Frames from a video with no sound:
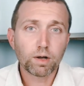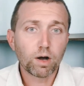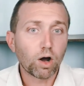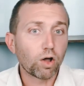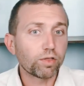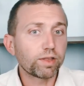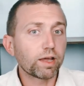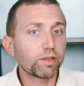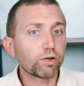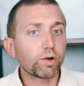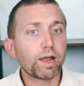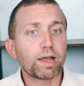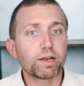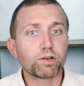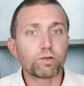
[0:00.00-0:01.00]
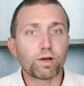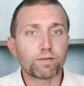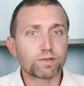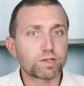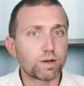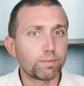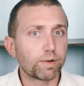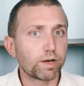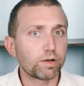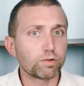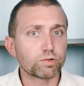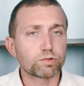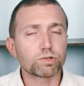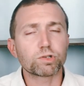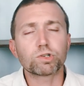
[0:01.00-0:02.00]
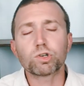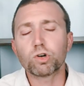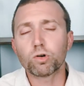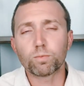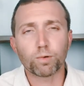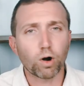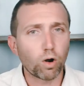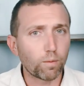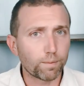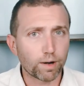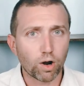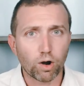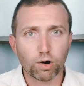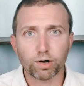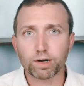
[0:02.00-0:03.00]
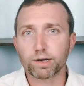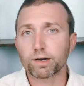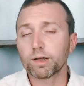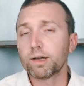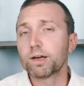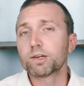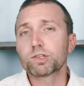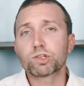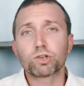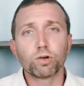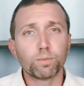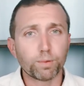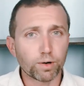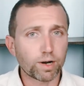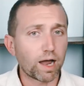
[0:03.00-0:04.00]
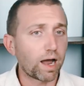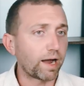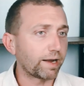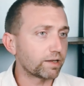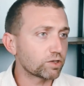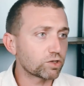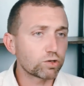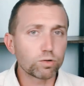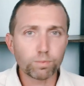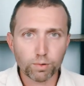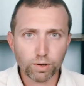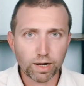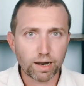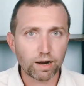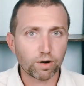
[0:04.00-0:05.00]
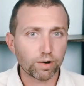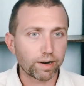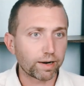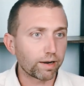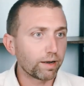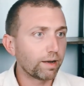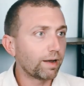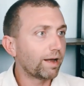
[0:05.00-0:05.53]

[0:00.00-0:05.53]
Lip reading: On the other hand, you have somebody who's super open-hearted, super kind, super caring.